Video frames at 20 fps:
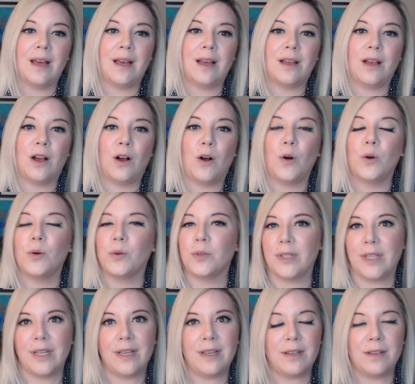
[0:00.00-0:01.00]
The
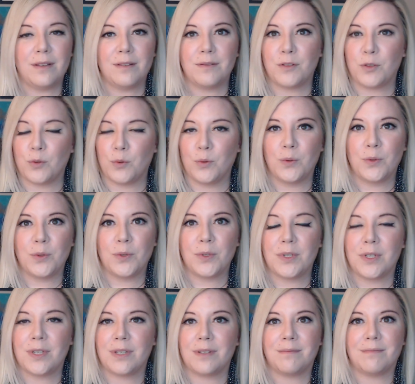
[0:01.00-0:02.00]
only schools
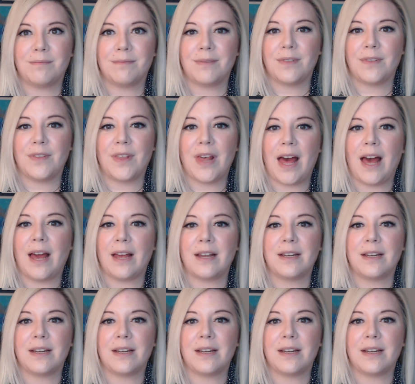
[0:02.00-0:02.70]
that